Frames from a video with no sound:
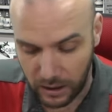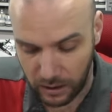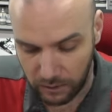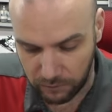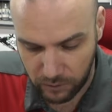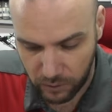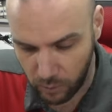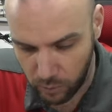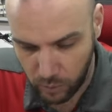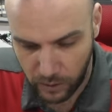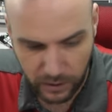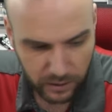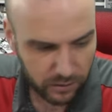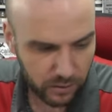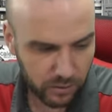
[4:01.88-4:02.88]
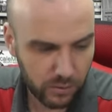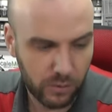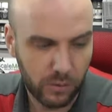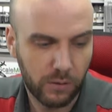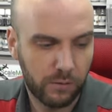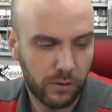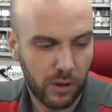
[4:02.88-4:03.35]
if you wanted to
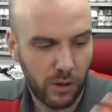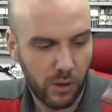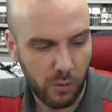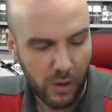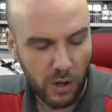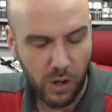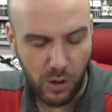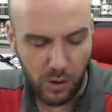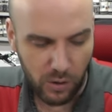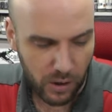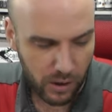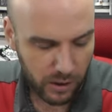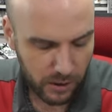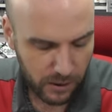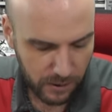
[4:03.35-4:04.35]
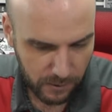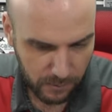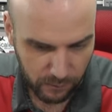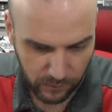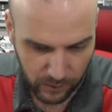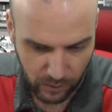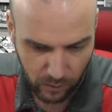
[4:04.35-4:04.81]
sort of go
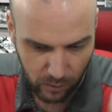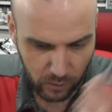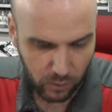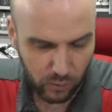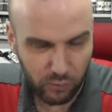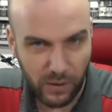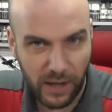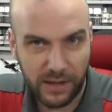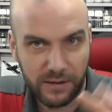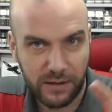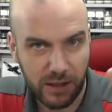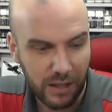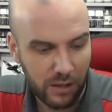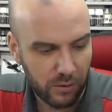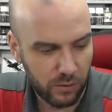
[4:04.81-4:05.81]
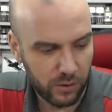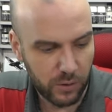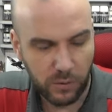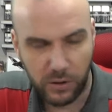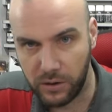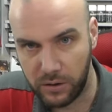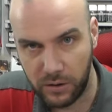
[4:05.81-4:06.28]
um, all resin or
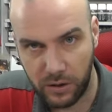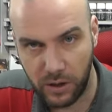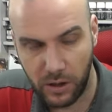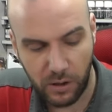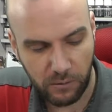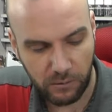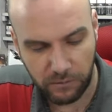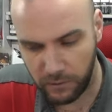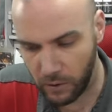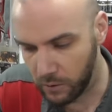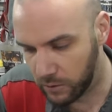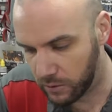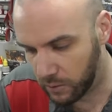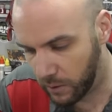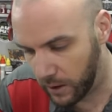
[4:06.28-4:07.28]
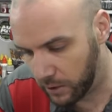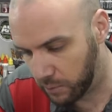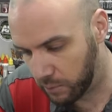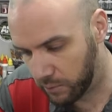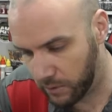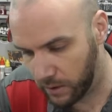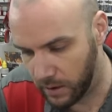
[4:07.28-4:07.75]
you wanted to go photo
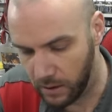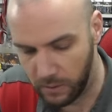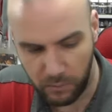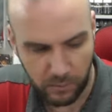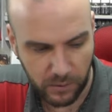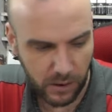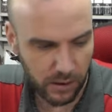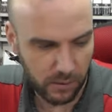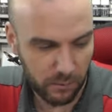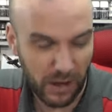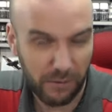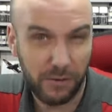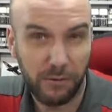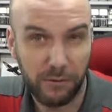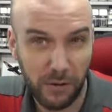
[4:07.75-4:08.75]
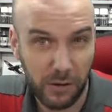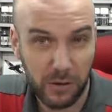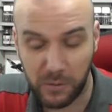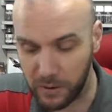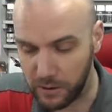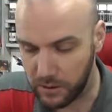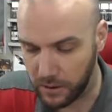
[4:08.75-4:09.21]
etch, um, um, add the
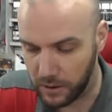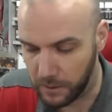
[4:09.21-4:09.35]
photo etch